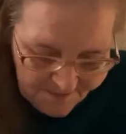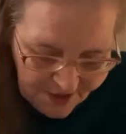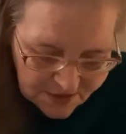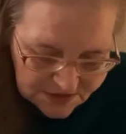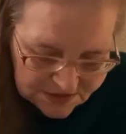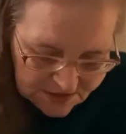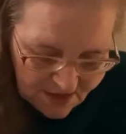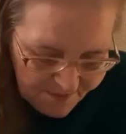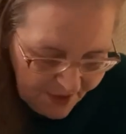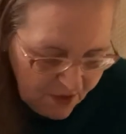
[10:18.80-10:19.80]
because
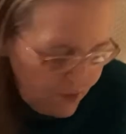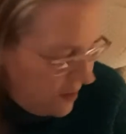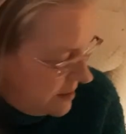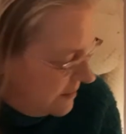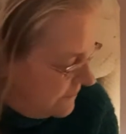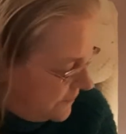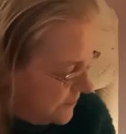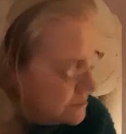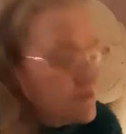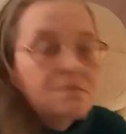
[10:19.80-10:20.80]
I'm paranoid of
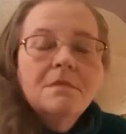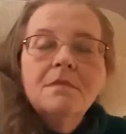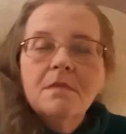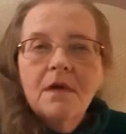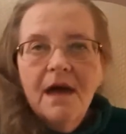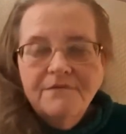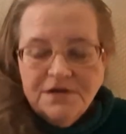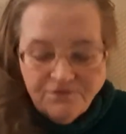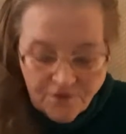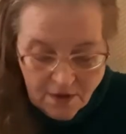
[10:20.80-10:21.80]
having
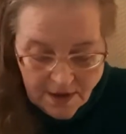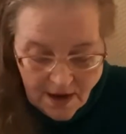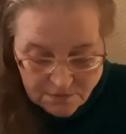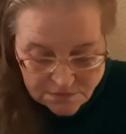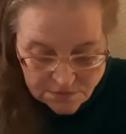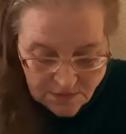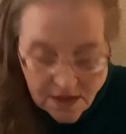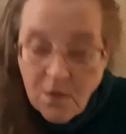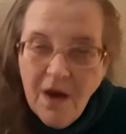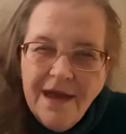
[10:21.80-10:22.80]
to frog out
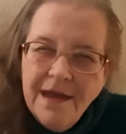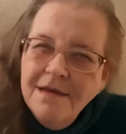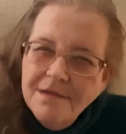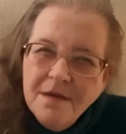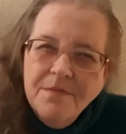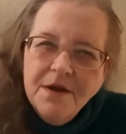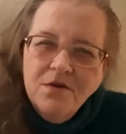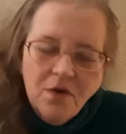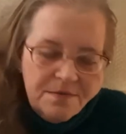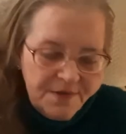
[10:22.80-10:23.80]
in a way, I'm
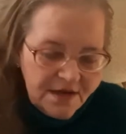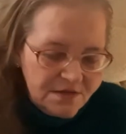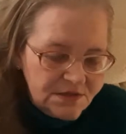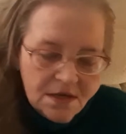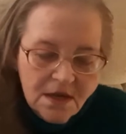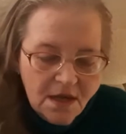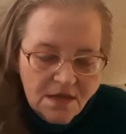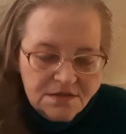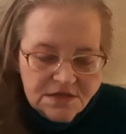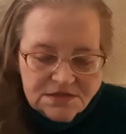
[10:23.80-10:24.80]
paranoid because
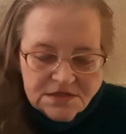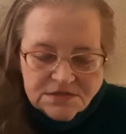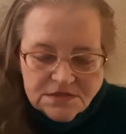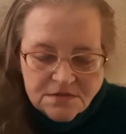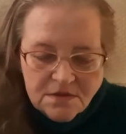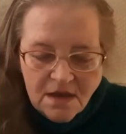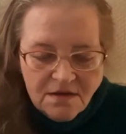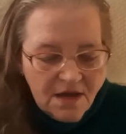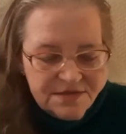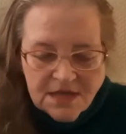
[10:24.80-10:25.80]
this is,
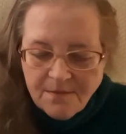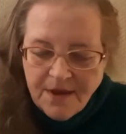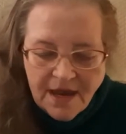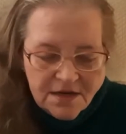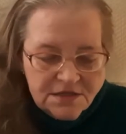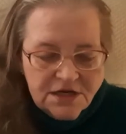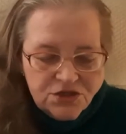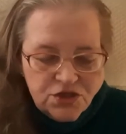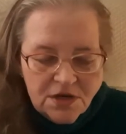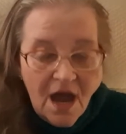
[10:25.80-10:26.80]
unless I'm paying
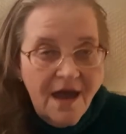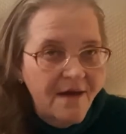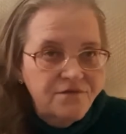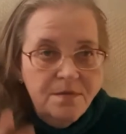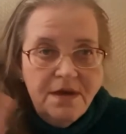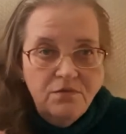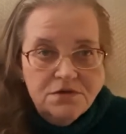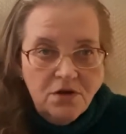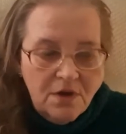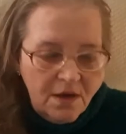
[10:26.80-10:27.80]
attention, I have to be
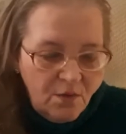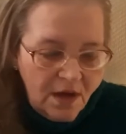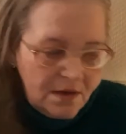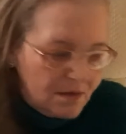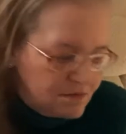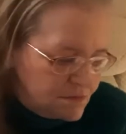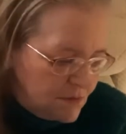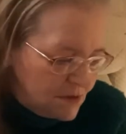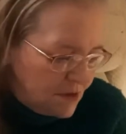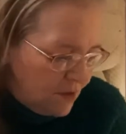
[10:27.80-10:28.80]
totally awake
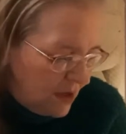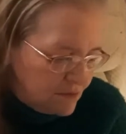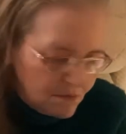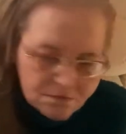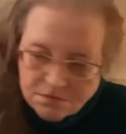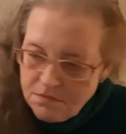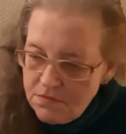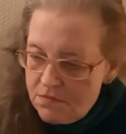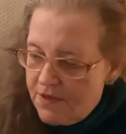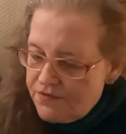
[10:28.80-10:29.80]
to do it.
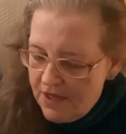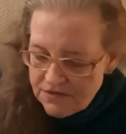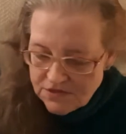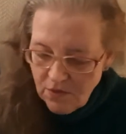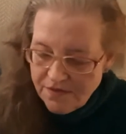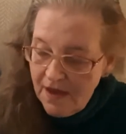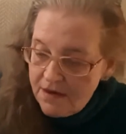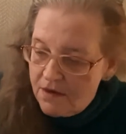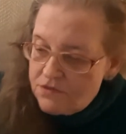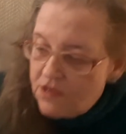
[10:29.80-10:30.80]
But that's the way that
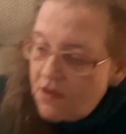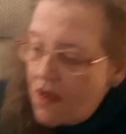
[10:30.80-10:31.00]
goes.